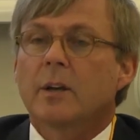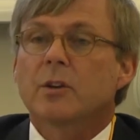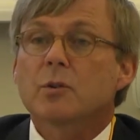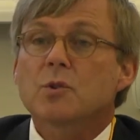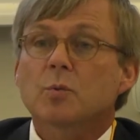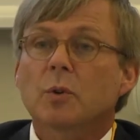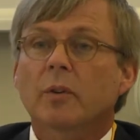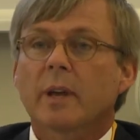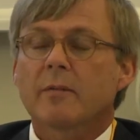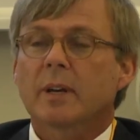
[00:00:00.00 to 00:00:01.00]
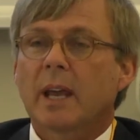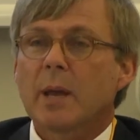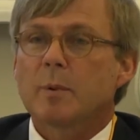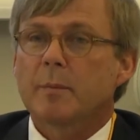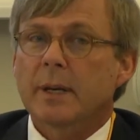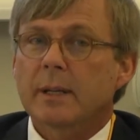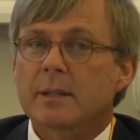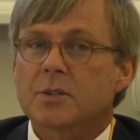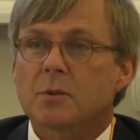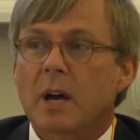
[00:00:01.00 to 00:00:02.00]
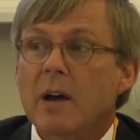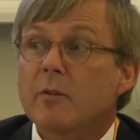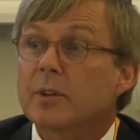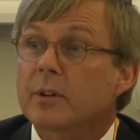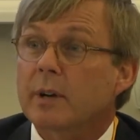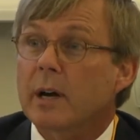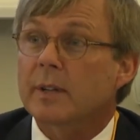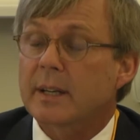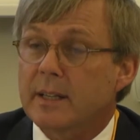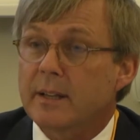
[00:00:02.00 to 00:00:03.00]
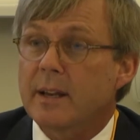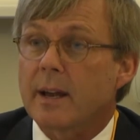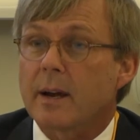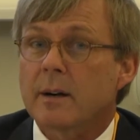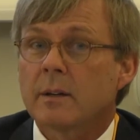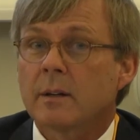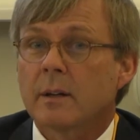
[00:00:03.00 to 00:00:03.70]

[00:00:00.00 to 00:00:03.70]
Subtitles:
use whatever capabilities you have on the ground and in the air